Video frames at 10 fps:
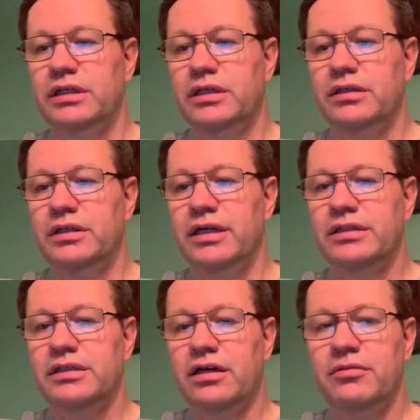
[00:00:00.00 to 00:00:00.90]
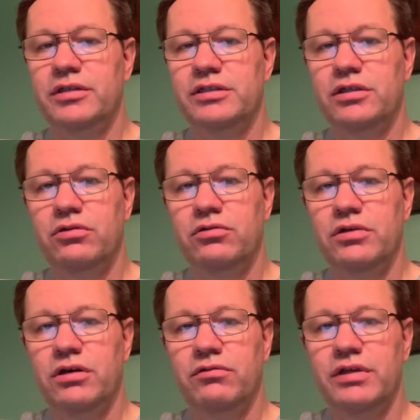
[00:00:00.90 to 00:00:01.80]
The next item that sold
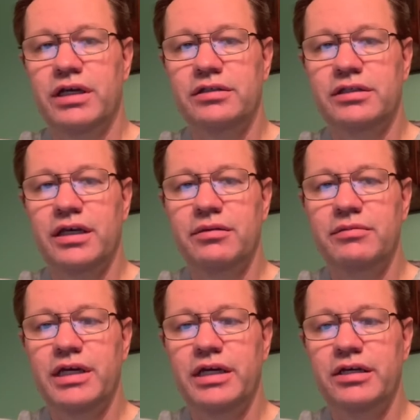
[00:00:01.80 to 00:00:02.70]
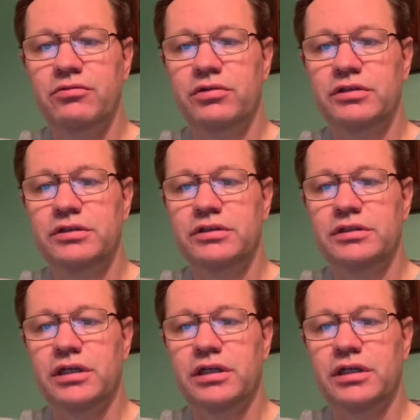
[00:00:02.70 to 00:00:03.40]
on that same day was